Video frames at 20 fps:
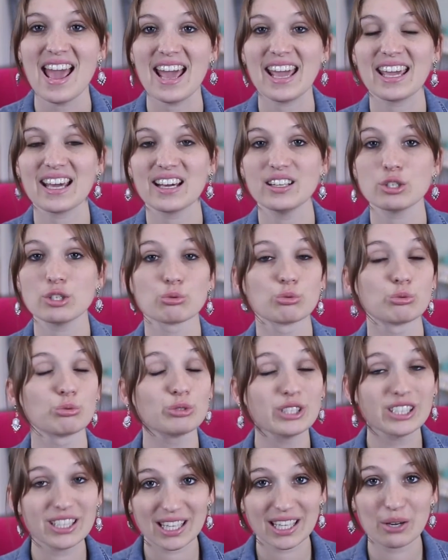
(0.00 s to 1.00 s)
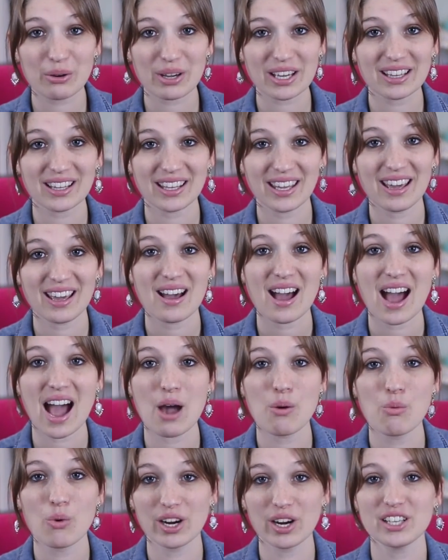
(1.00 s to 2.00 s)
And really quickly,
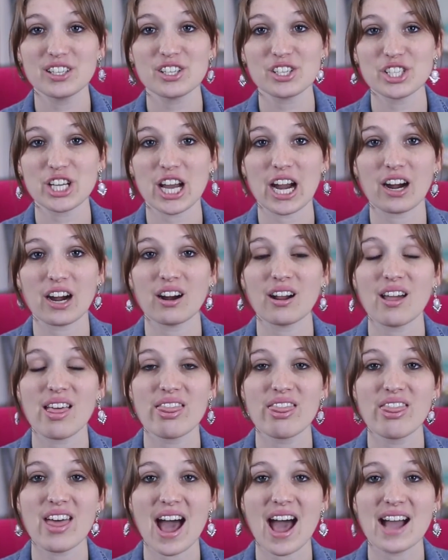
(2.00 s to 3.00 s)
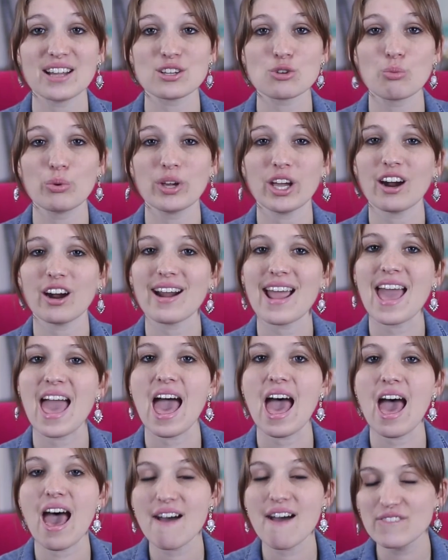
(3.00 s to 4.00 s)
I wanted to share that we are
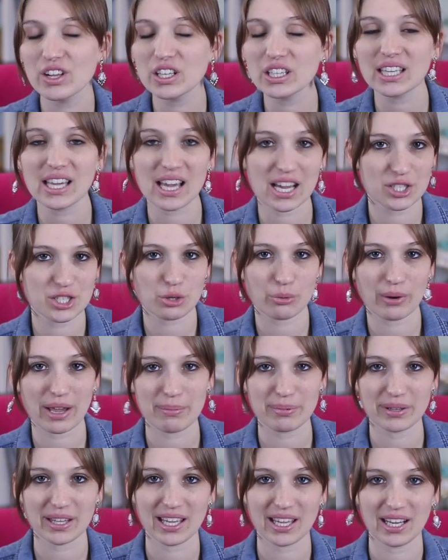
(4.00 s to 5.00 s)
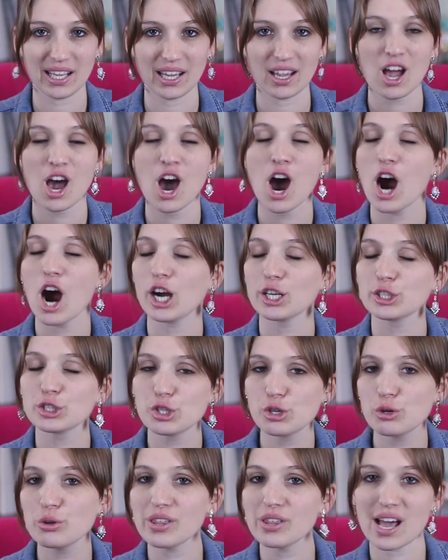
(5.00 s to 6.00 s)
heavily underway planning our
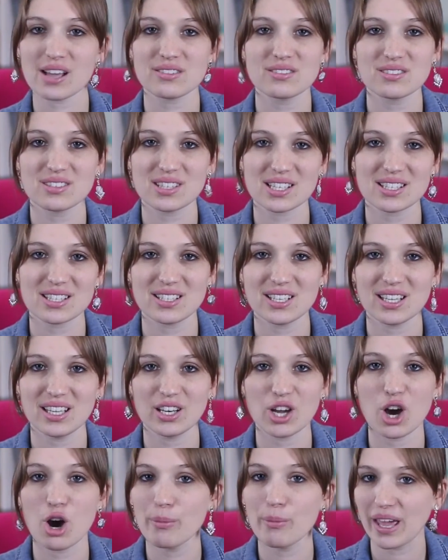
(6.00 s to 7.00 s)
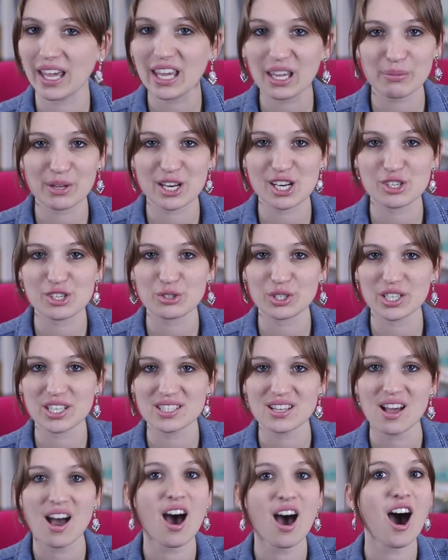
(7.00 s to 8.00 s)
2016 Homemaking
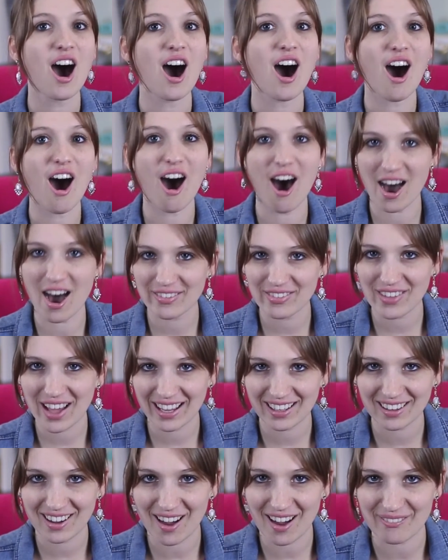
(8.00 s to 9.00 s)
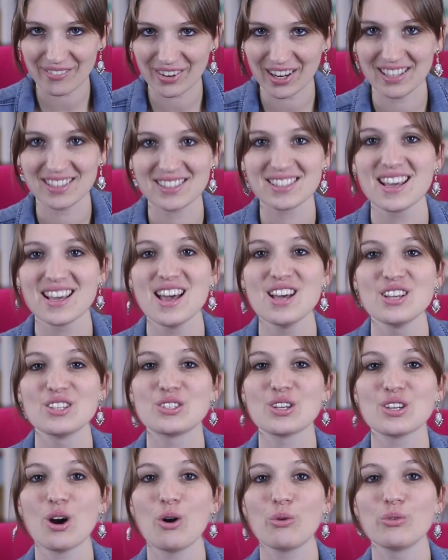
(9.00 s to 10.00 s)
Ministries online conference.
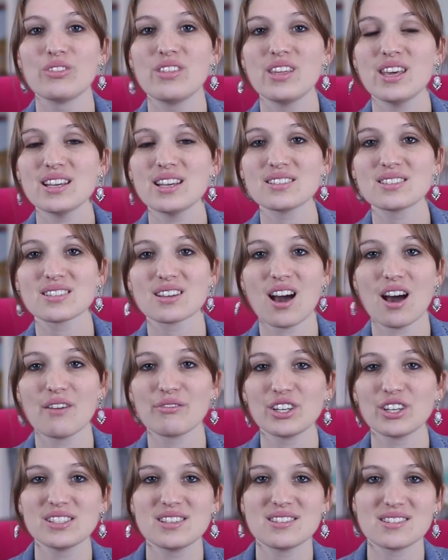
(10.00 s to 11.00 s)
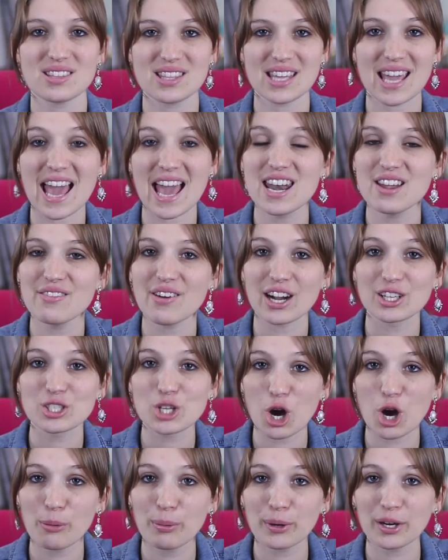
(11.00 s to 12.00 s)
So this conference is at the end of
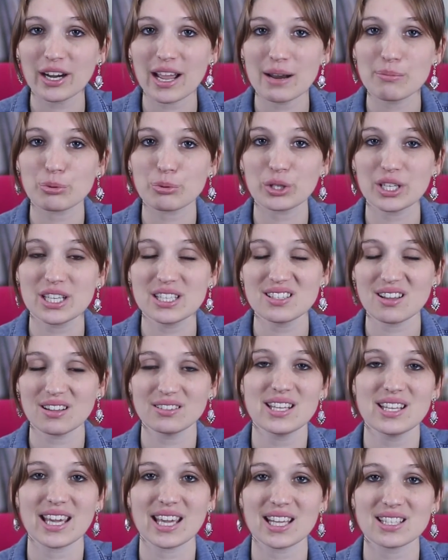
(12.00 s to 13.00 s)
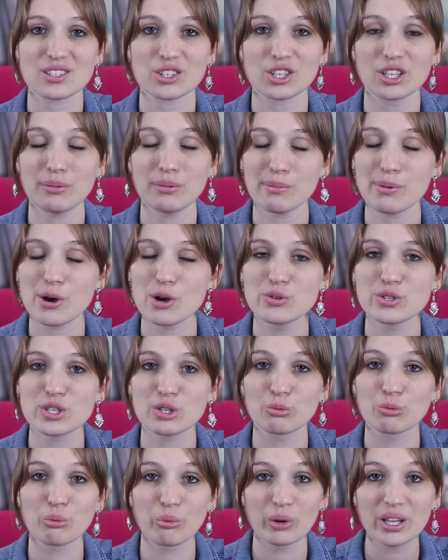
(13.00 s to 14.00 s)
October, and pre-sale tickets are going to be
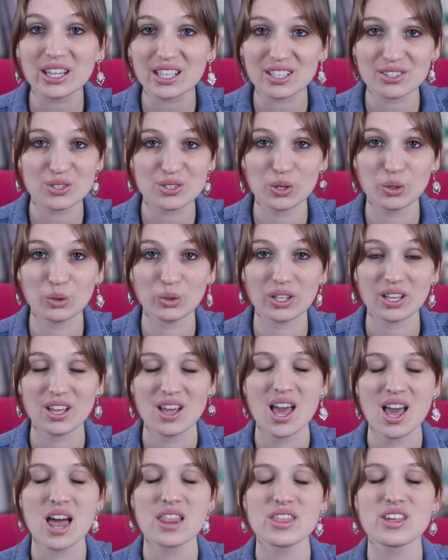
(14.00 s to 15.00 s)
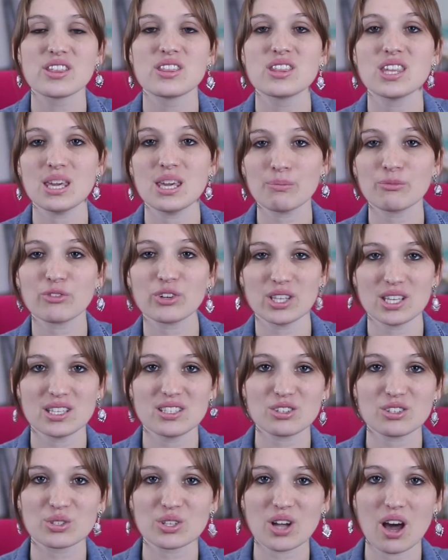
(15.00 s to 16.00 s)
posted really soon. The theme for
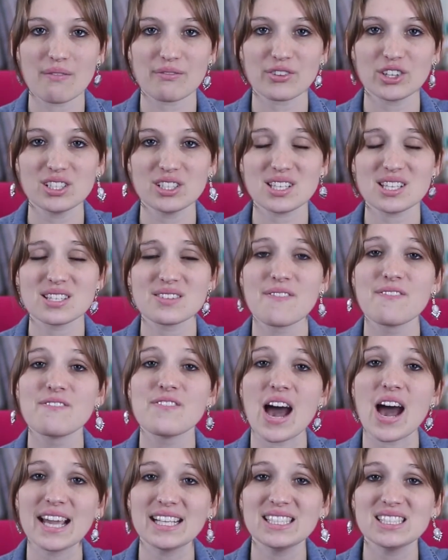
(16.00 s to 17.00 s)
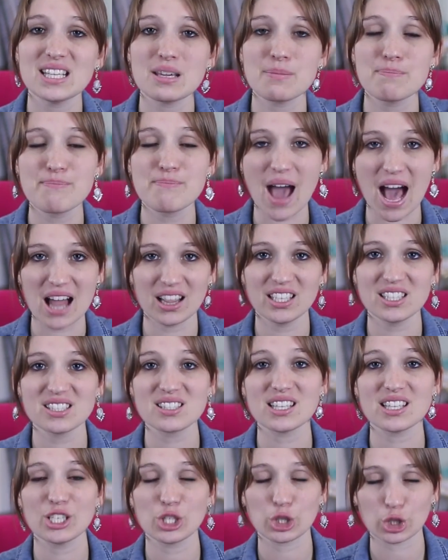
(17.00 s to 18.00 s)
this year's conference is finding
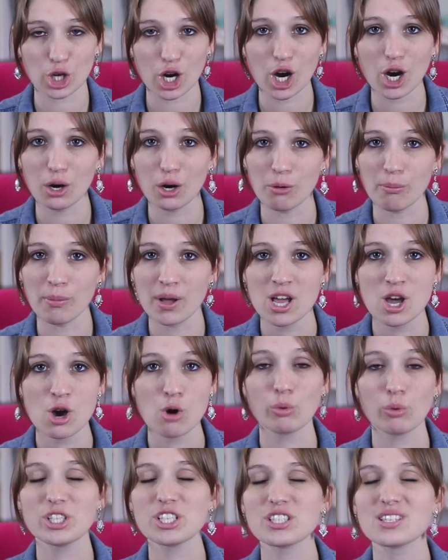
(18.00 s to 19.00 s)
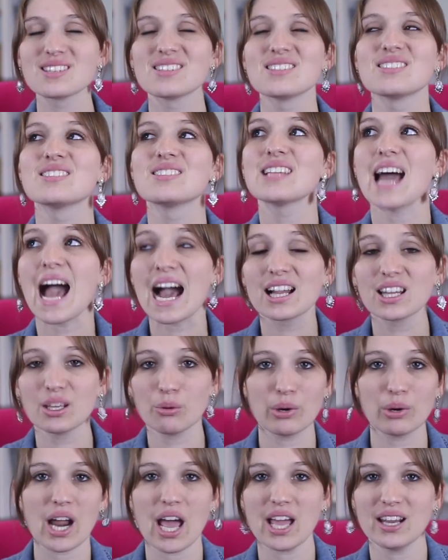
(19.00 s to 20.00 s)
balance in your home, which is exactly
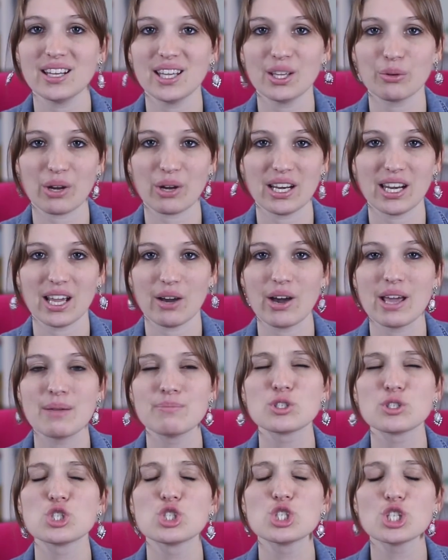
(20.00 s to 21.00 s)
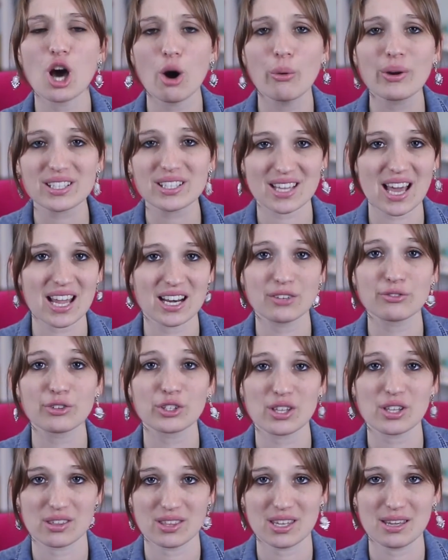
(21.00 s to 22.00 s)
what I need right now. I am so excited
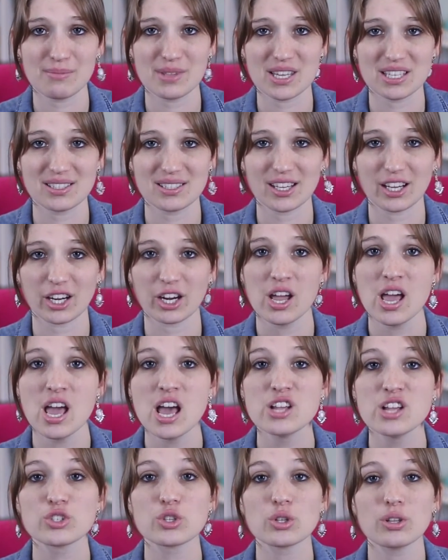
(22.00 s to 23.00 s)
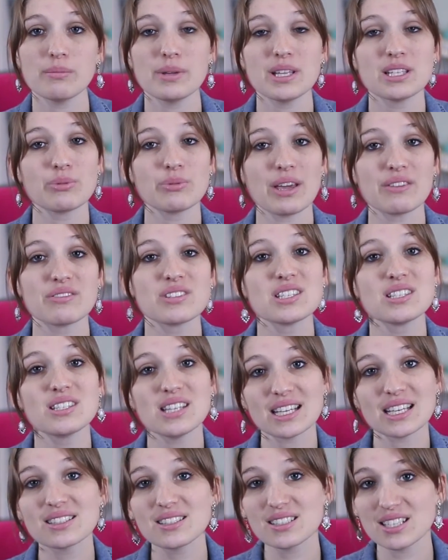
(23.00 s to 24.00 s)
for the theme this year. So that means we have
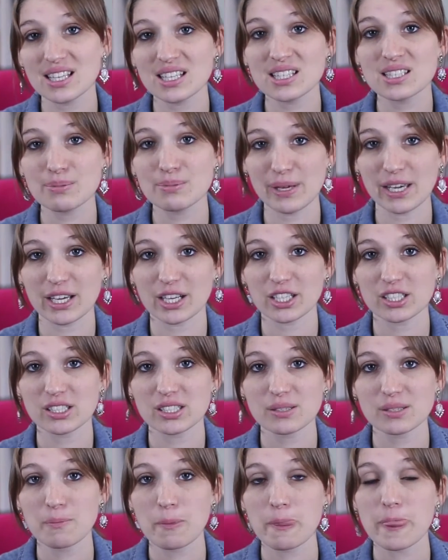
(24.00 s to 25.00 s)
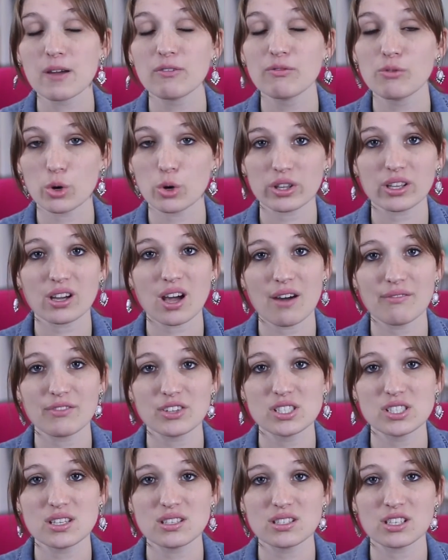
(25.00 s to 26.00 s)
16 speakers for the
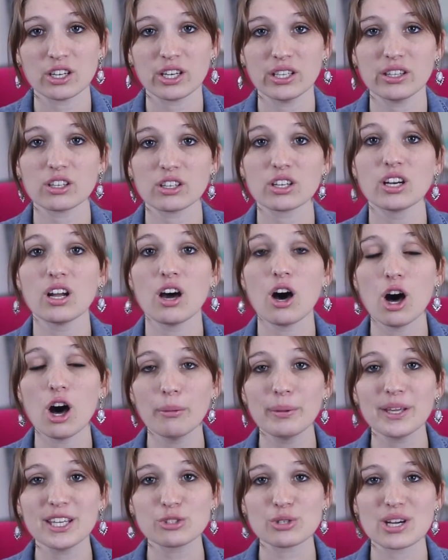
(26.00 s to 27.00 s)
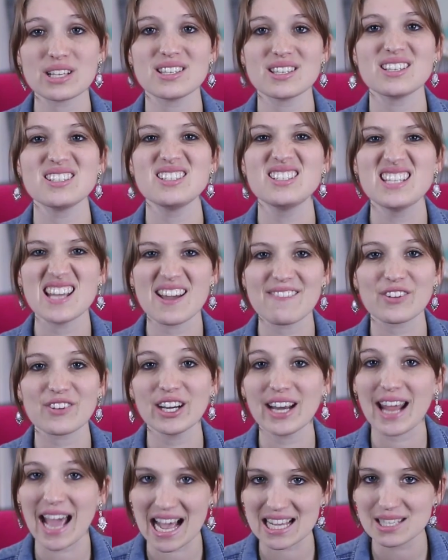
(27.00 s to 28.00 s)
conference this year, and they're gonna all be addressing
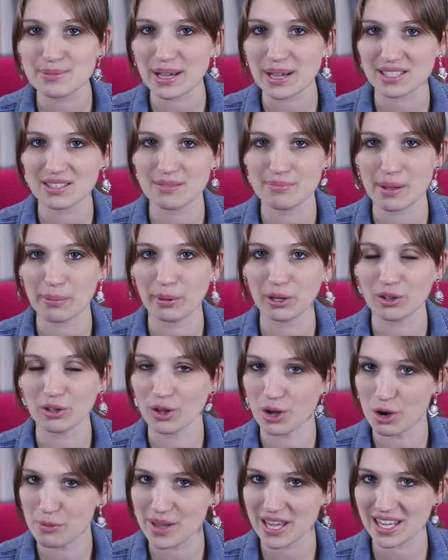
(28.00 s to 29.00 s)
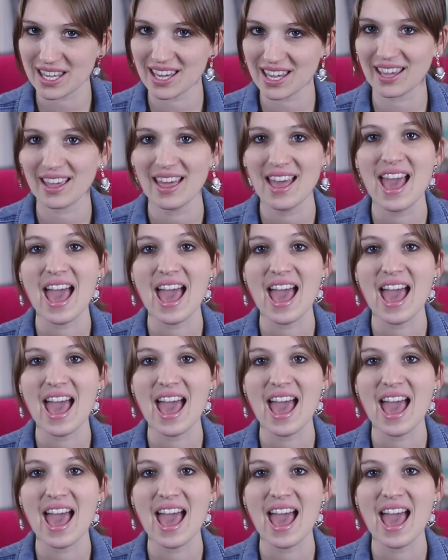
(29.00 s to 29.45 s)
different aspects of biblical homemaking